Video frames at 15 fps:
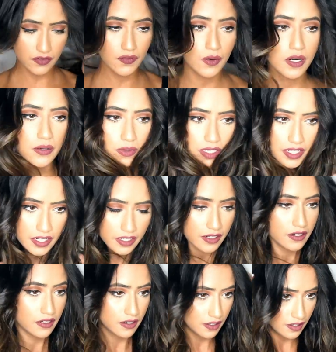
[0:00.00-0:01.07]
forward.
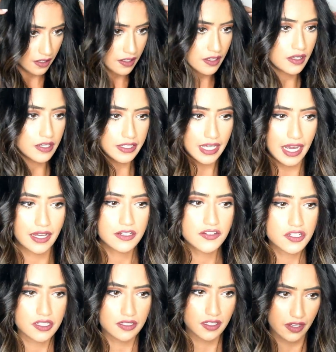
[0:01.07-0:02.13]
Yeah,
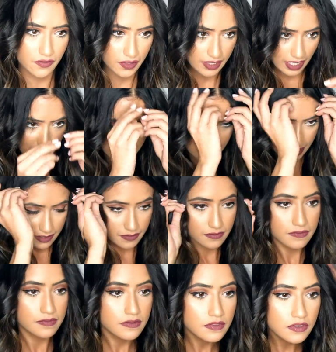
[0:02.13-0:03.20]
just love what that did.
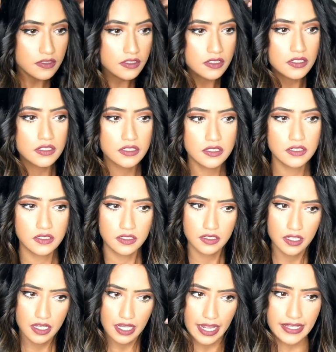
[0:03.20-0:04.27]

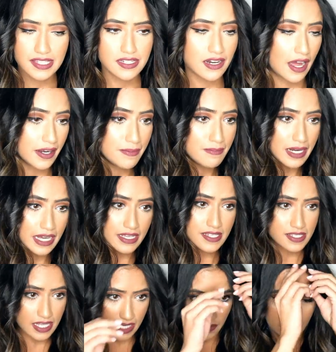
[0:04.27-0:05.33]
It's not a
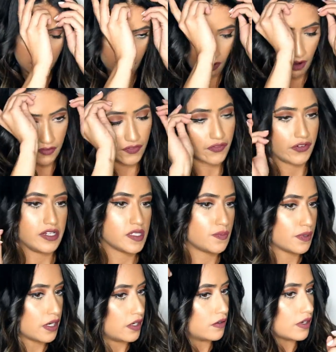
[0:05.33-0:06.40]
must, and if you are frizz
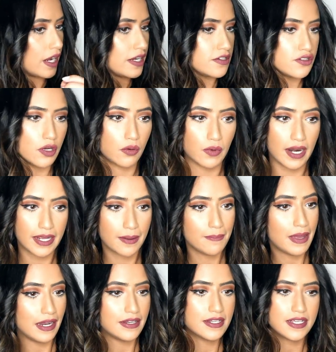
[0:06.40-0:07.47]
prone, I don't
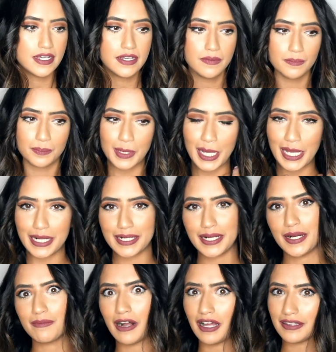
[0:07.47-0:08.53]
recommend it, but
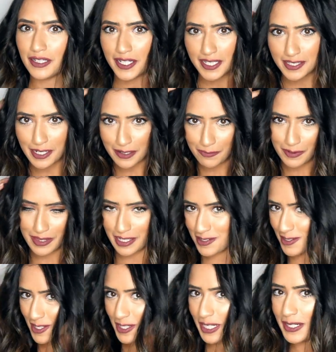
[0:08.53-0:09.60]
come on, look at that, what that
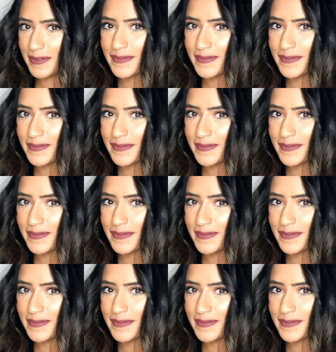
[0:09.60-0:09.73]
just did.